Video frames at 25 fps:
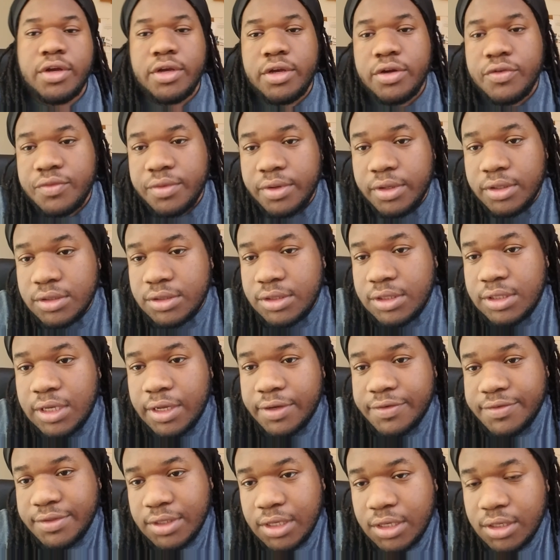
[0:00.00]
here from LMT
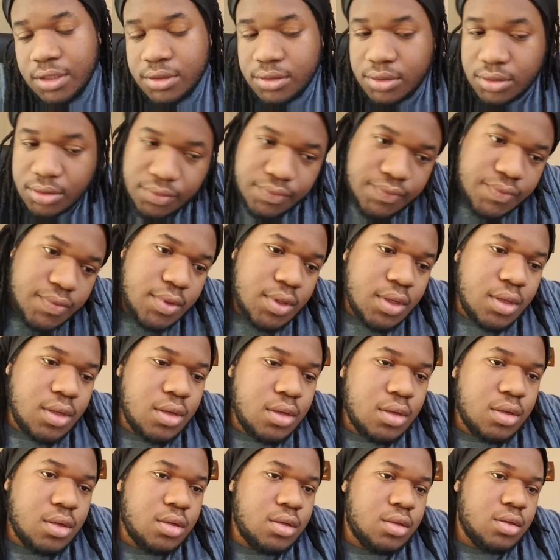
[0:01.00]
Lifestyles.
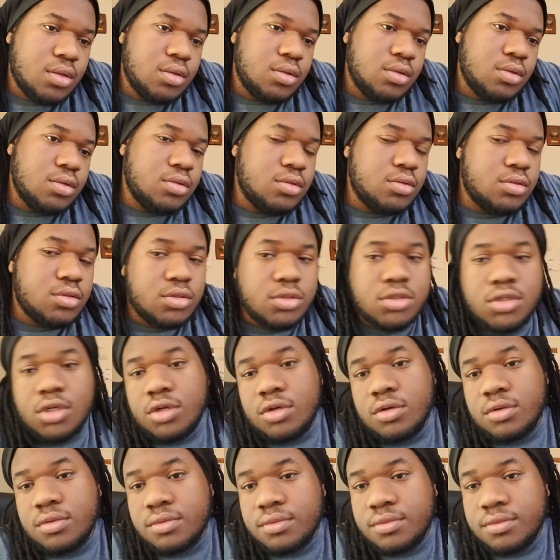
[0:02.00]

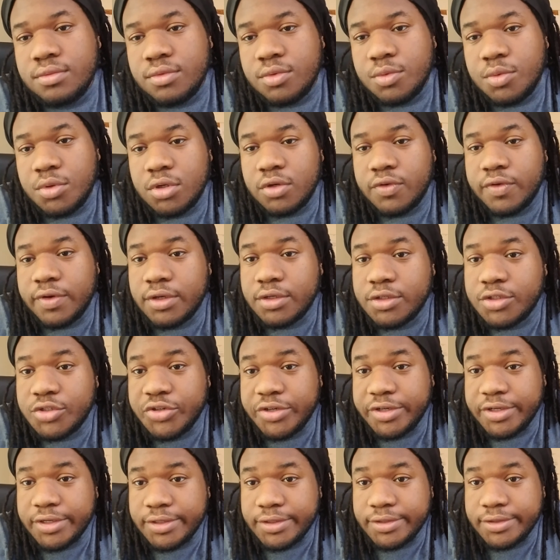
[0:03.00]
So the word around the
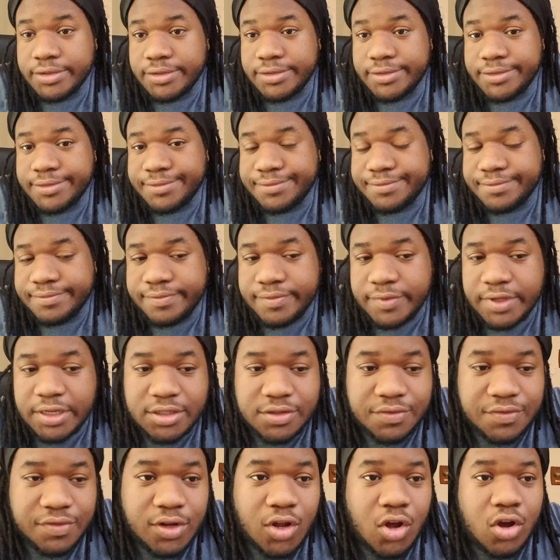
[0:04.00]
street is
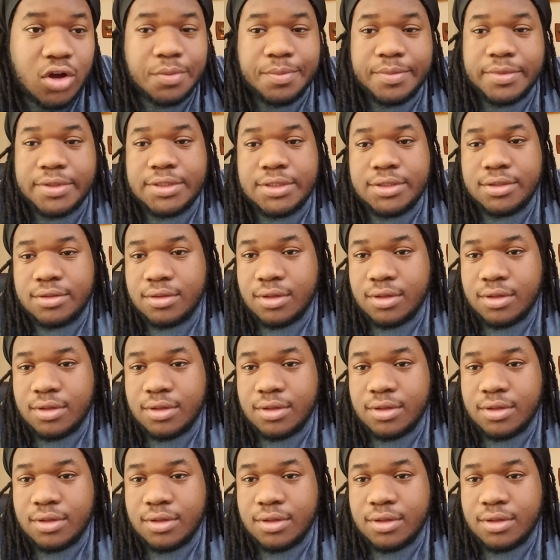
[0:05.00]
it's vlogmas.